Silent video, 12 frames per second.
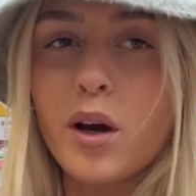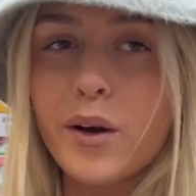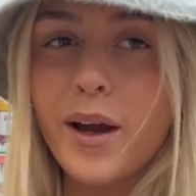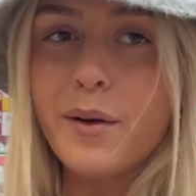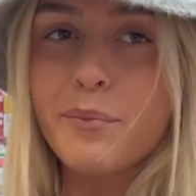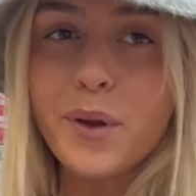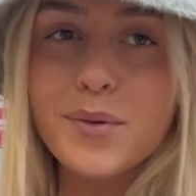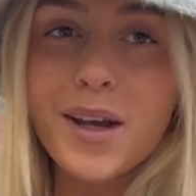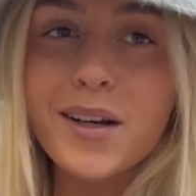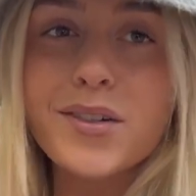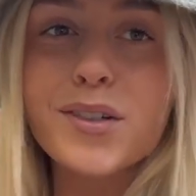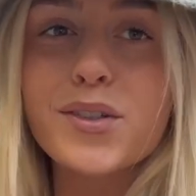Okay, this is
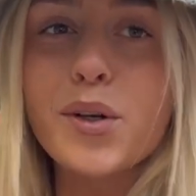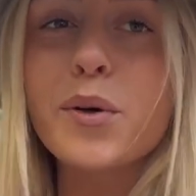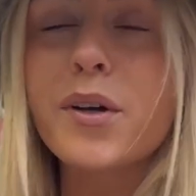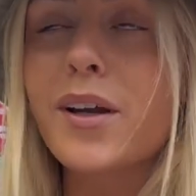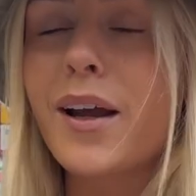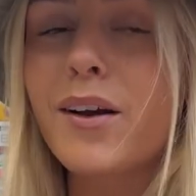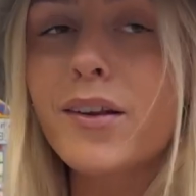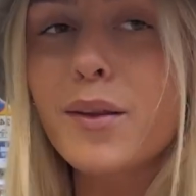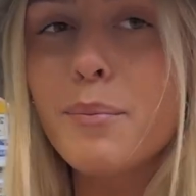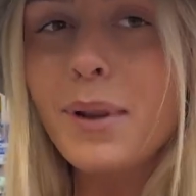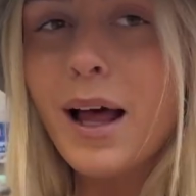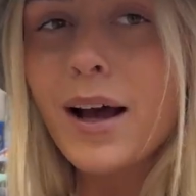actually so good. I got the
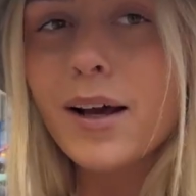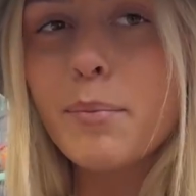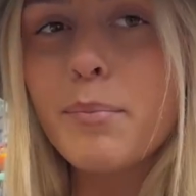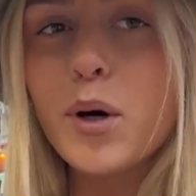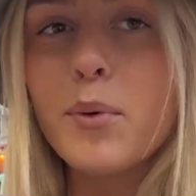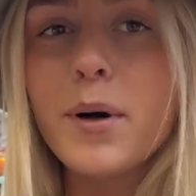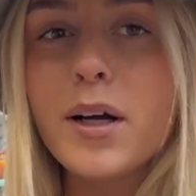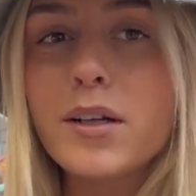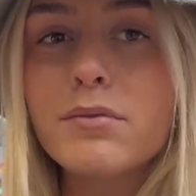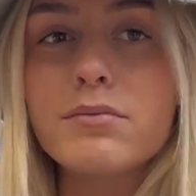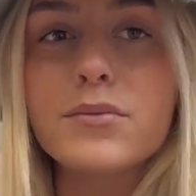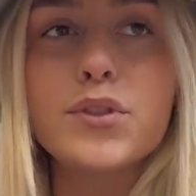black
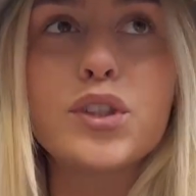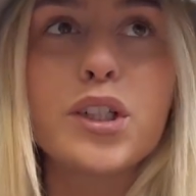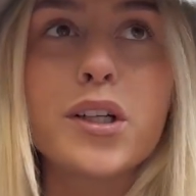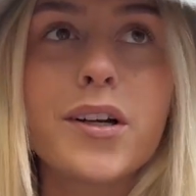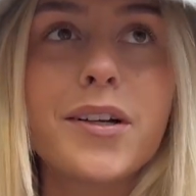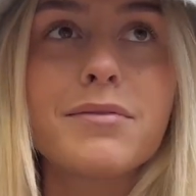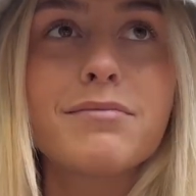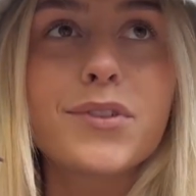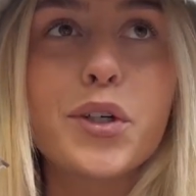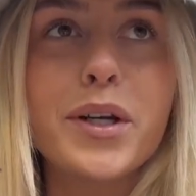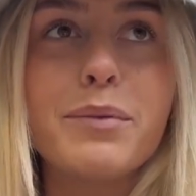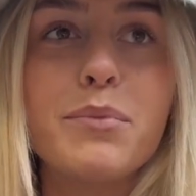boba sugar
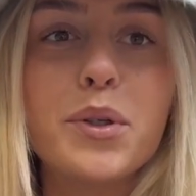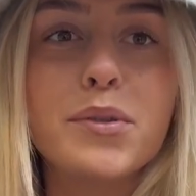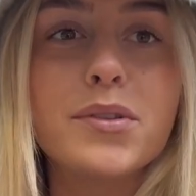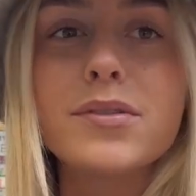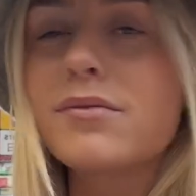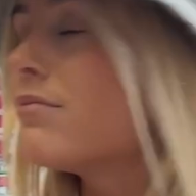cream mousse.